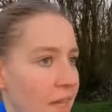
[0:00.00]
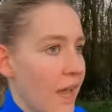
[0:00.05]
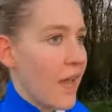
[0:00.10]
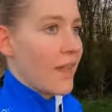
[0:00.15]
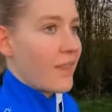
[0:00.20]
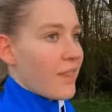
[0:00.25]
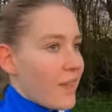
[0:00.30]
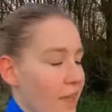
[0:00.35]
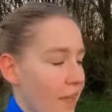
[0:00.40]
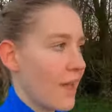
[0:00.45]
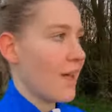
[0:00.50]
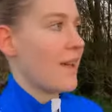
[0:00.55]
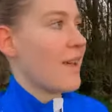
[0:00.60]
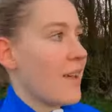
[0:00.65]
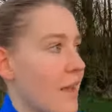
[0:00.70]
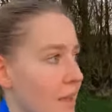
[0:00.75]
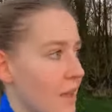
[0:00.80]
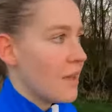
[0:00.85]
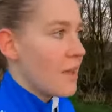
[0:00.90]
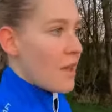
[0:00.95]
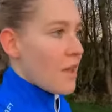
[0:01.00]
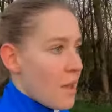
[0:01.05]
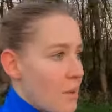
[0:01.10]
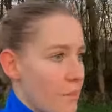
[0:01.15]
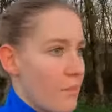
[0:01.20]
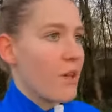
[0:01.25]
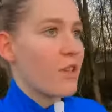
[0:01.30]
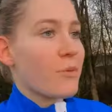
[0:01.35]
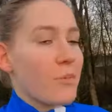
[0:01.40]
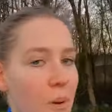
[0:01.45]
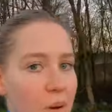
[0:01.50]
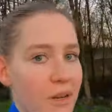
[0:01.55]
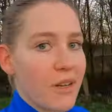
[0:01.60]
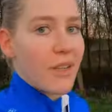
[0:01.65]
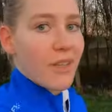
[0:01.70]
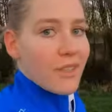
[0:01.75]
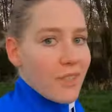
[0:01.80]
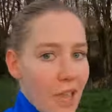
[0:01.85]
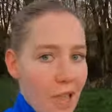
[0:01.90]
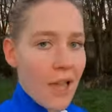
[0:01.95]
And the best
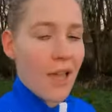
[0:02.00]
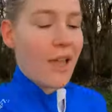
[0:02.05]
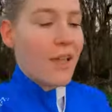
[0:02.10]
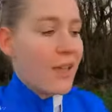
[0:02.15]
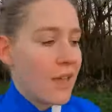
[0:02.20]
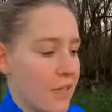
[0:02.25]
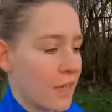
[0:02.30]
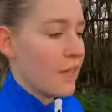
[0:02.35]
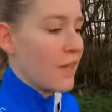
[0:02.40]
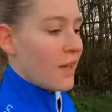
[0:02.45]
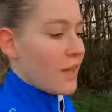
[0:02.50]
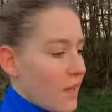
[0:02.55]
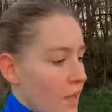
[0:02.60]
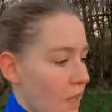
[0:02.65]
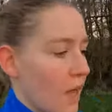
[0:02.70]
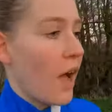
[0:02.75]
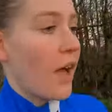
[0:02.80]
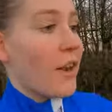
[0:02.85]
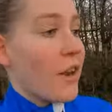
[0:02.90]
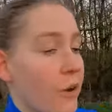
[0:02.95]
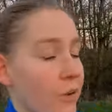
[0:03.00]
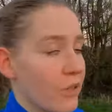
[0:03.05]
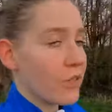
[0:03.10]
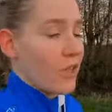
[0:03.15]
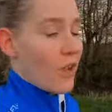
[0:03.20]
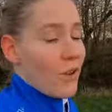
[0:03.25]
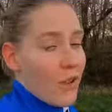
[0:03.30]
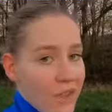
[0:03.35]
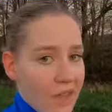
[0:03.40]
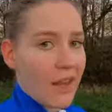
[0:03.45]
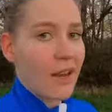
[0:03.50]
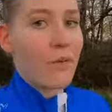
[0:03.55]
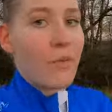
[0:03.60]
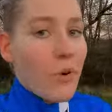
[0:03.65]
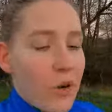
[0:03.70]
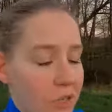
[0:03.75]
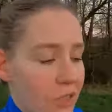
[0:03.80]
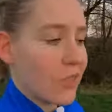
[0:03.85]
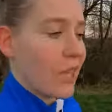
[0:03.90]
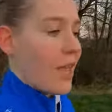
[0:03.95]
part is I know it's only
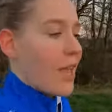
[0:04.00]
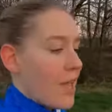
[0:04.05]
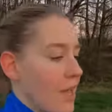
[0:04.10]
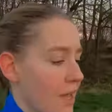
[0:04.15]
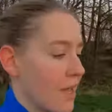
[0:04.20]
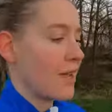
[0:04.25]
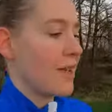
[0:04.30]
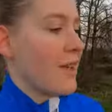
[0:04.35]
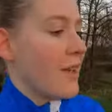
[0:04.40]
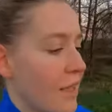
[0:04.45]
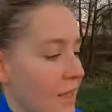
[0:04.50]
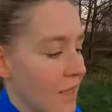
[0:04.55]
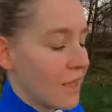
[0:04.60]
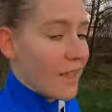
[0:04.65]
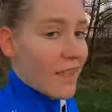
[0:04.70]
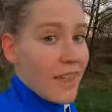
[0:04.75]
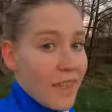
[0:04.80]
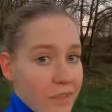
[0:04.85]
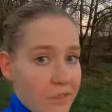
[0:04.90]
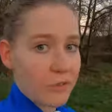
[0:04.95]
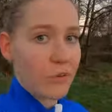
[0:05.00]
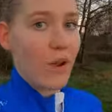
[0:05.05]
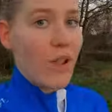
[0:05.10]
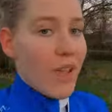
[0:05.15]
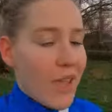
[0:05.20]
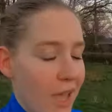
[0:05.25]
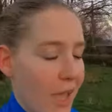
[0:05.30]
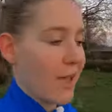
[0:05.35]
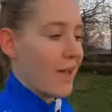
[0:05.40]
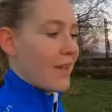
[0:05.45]
getting worse each week.